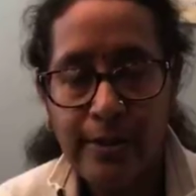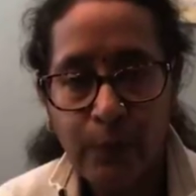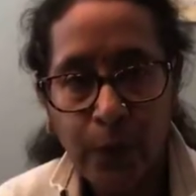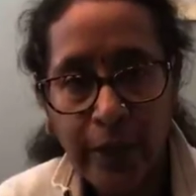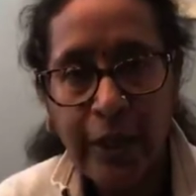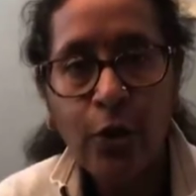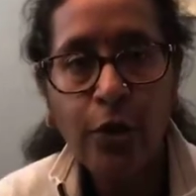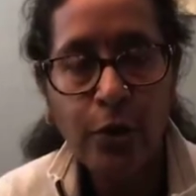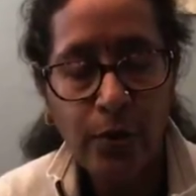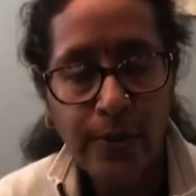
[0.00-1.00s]
working on
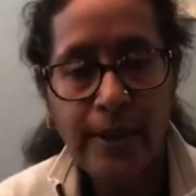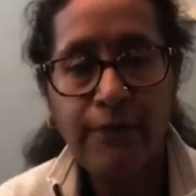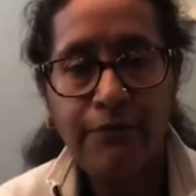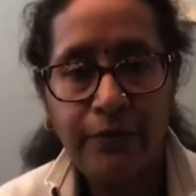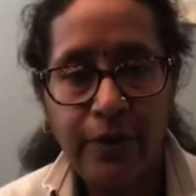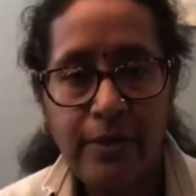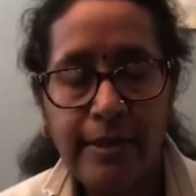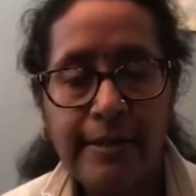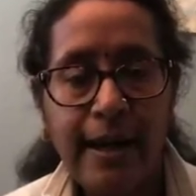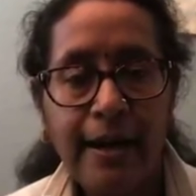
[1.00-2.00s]
yourself first.
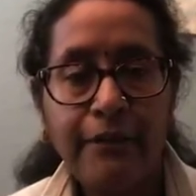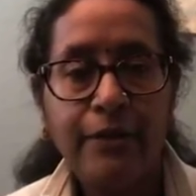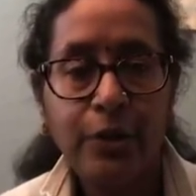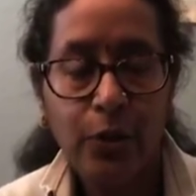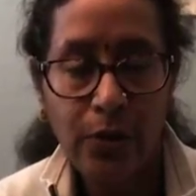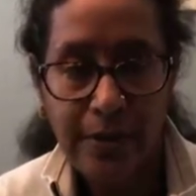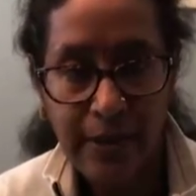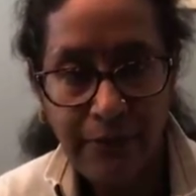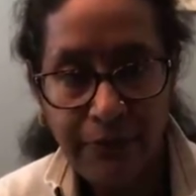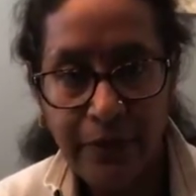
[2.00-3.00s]
Start with
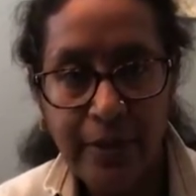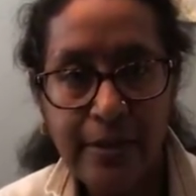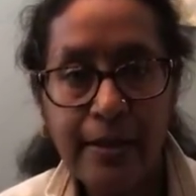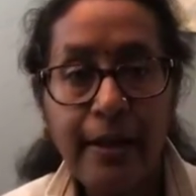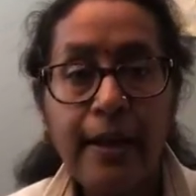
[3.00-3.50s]
yourself first,